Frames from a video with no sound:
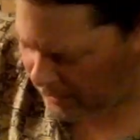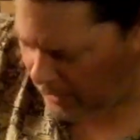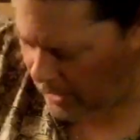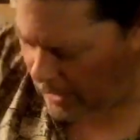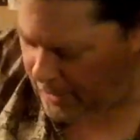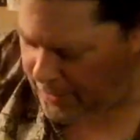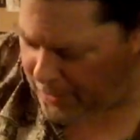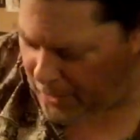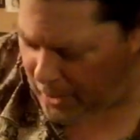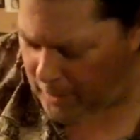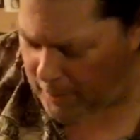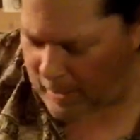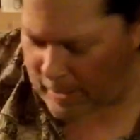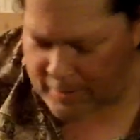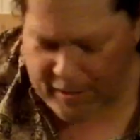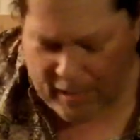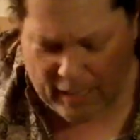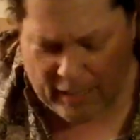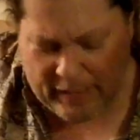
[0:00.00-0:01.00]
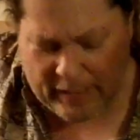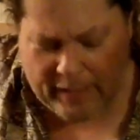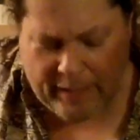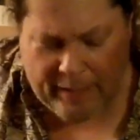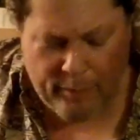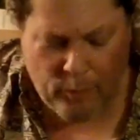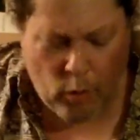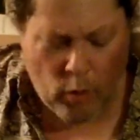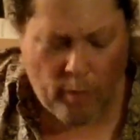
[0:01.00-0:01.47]
I thought about dialing
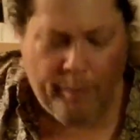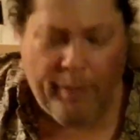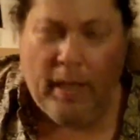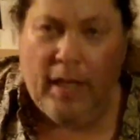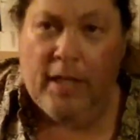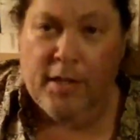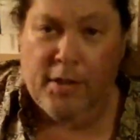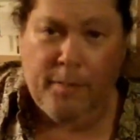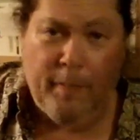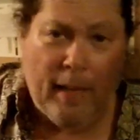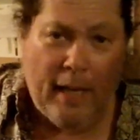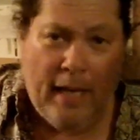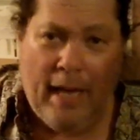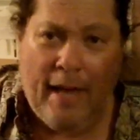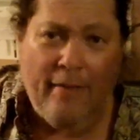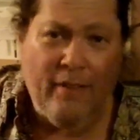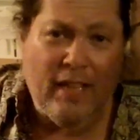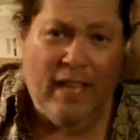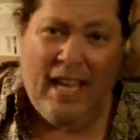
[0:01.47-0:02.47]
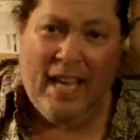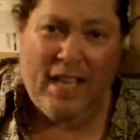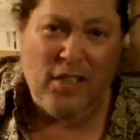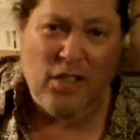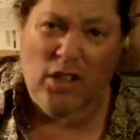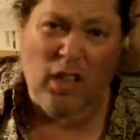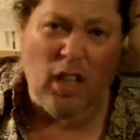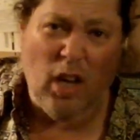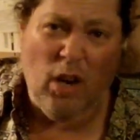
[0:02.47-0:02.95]
in more buzz by having the
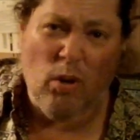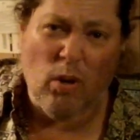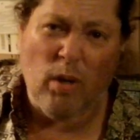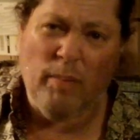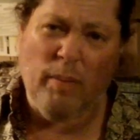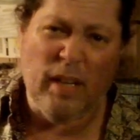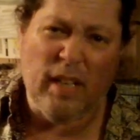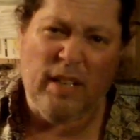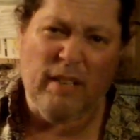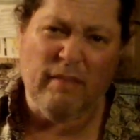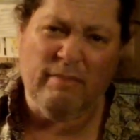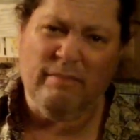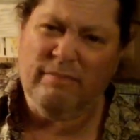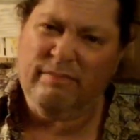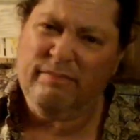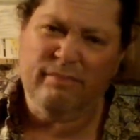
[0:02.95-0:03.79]
action lower, but